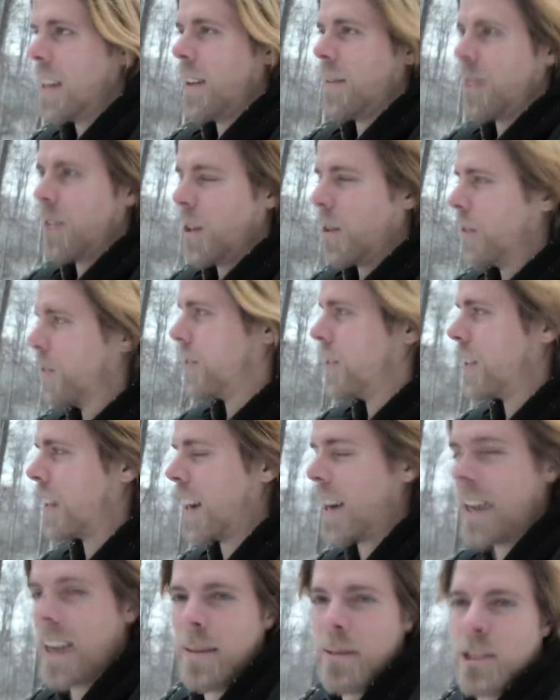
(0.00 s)
If not,
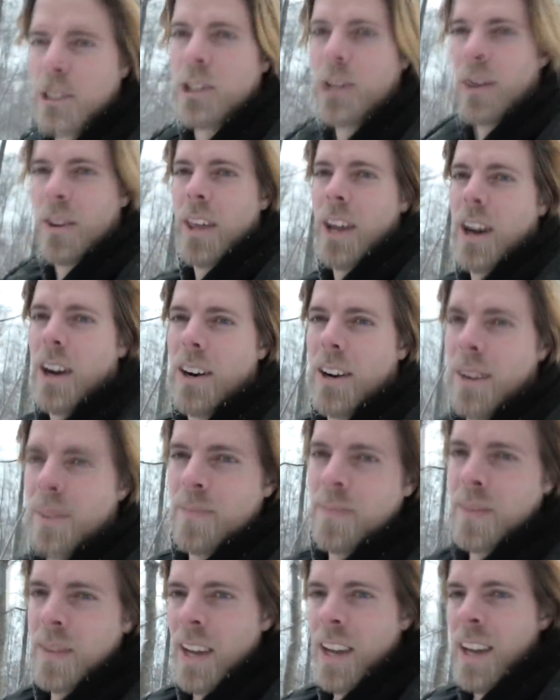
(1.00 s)
I am sure they are
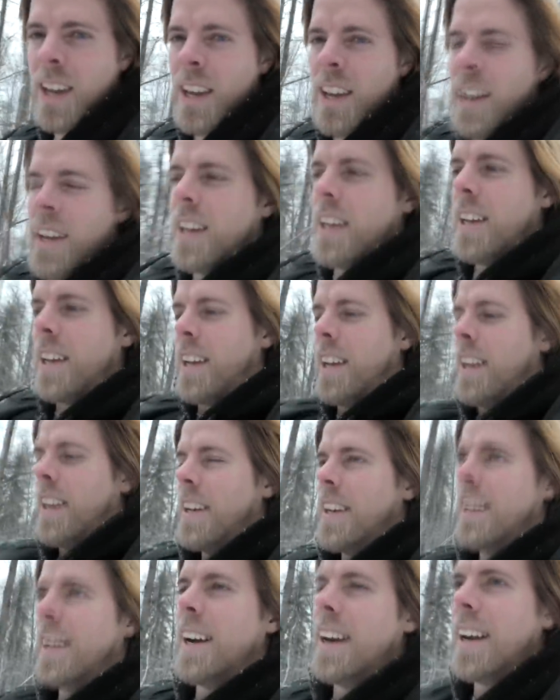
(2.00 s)

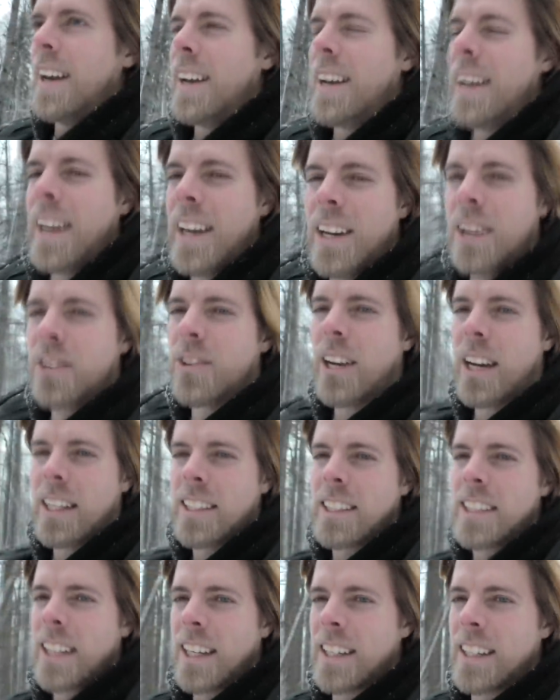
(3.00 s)
in uh, in
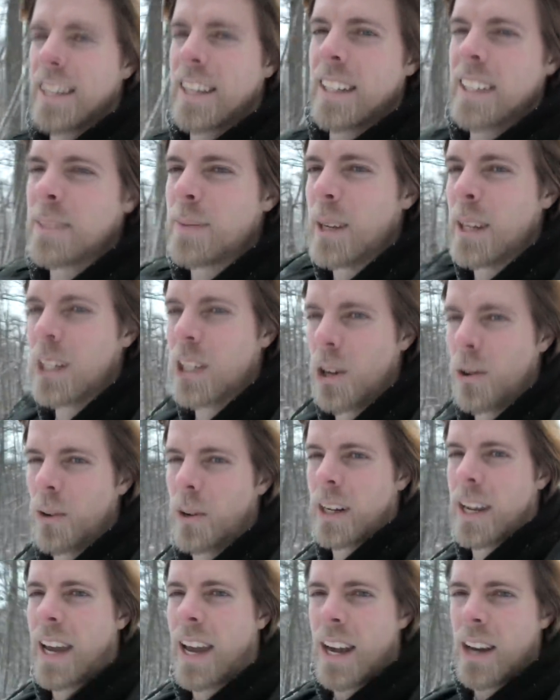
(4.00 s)
transit. It's been
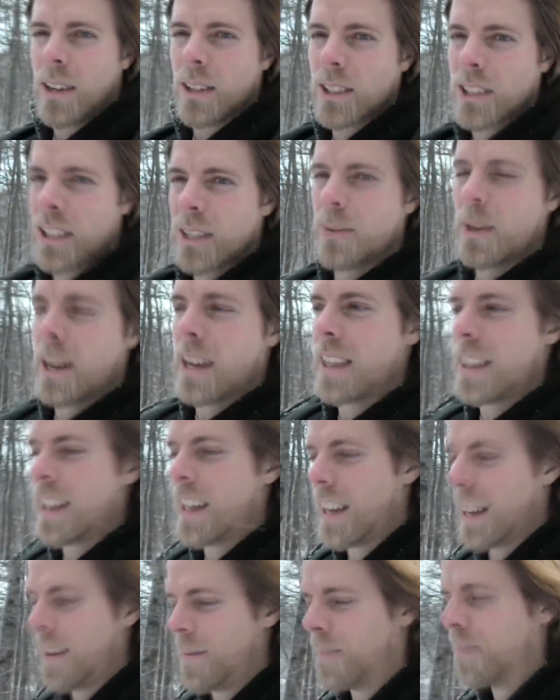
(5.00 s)
total chaos with
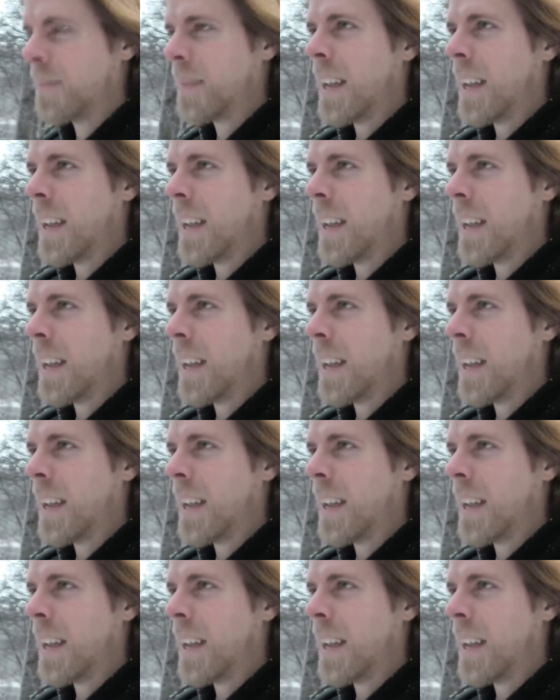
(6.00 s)
uh,